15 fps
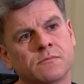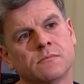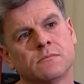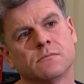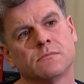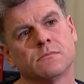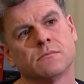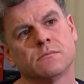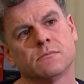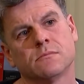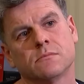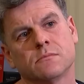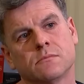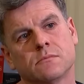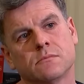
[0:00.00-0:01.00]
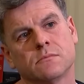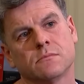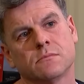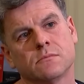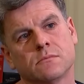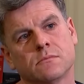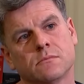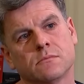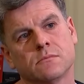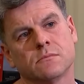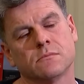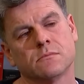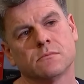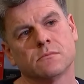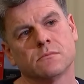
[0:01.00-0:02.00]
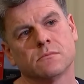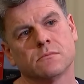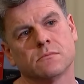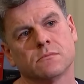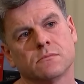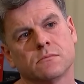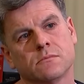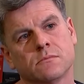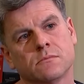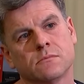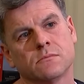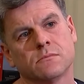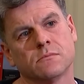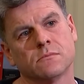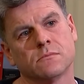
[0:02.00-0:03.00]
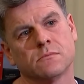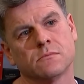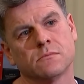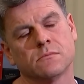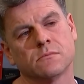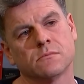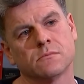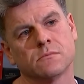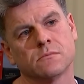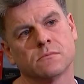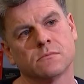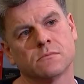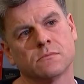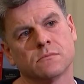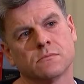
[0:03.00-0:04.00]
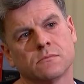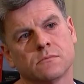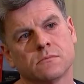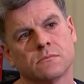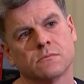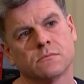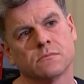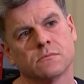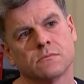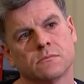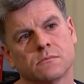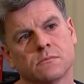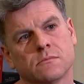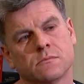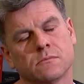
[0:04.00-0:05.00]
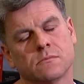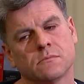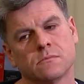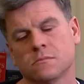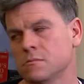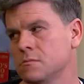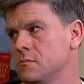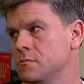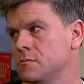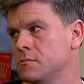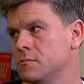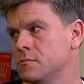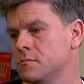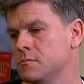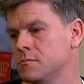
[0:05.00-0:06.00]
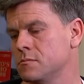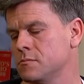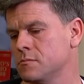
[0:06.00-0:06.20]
(not speaking)